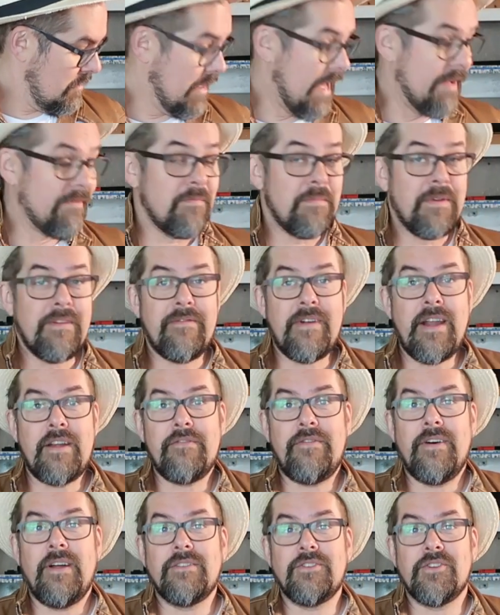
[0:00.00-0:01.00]
That will be a
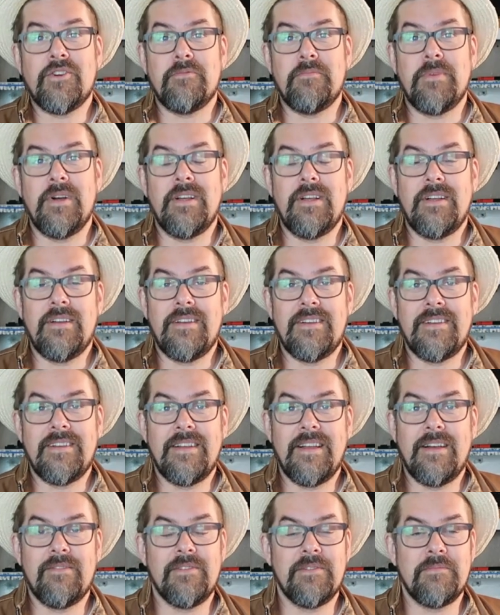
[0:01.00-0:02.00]
very fun job.
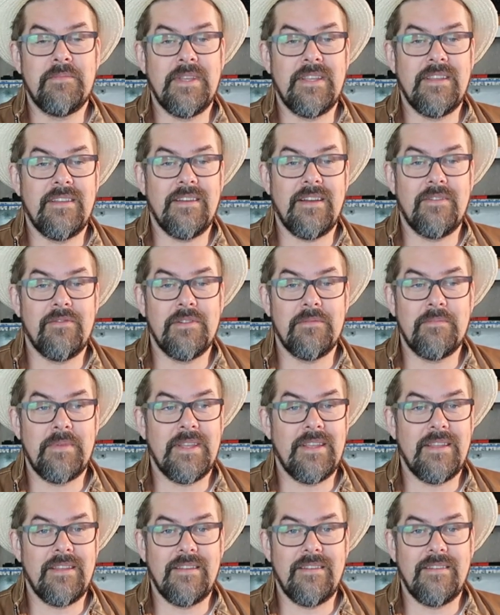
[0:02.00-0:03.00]
I will
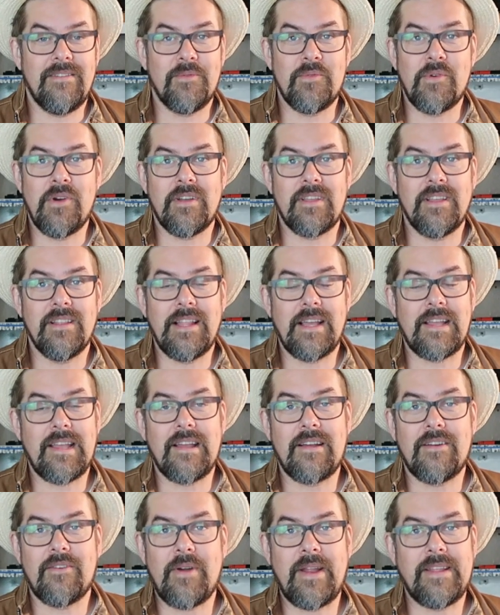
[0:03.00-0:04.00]
be working
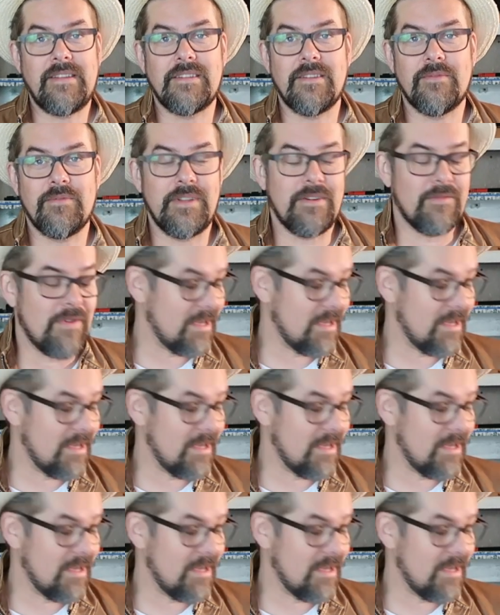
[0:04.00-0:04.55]
like crazy with the